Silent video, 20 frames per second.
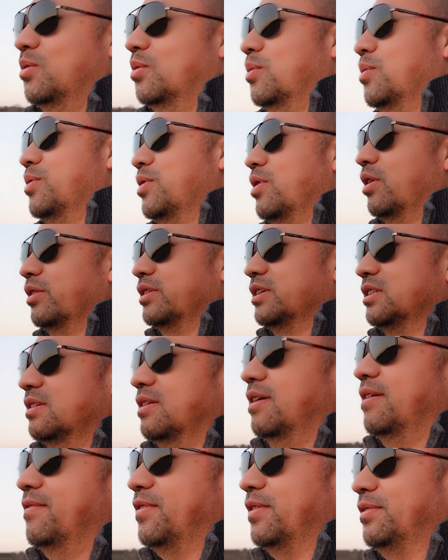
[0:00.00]
where all these
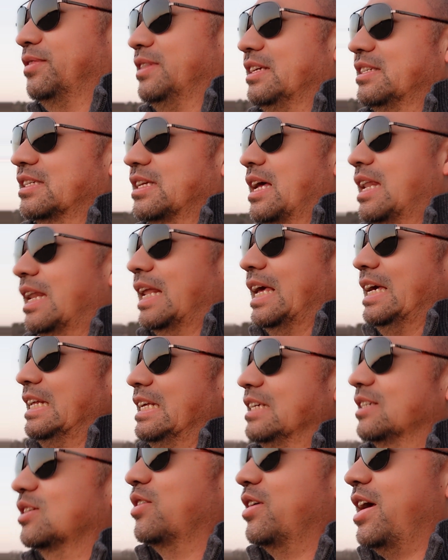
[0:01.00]
50s
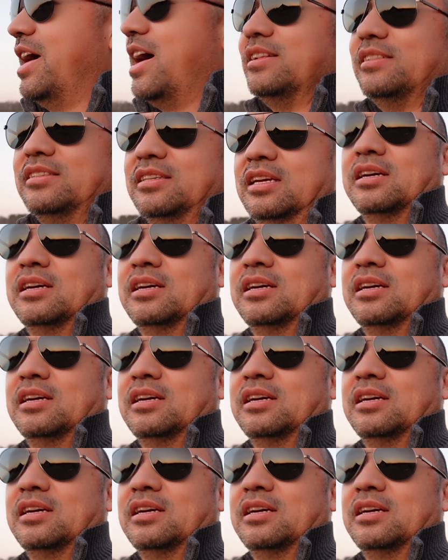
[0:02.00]
ladies are at.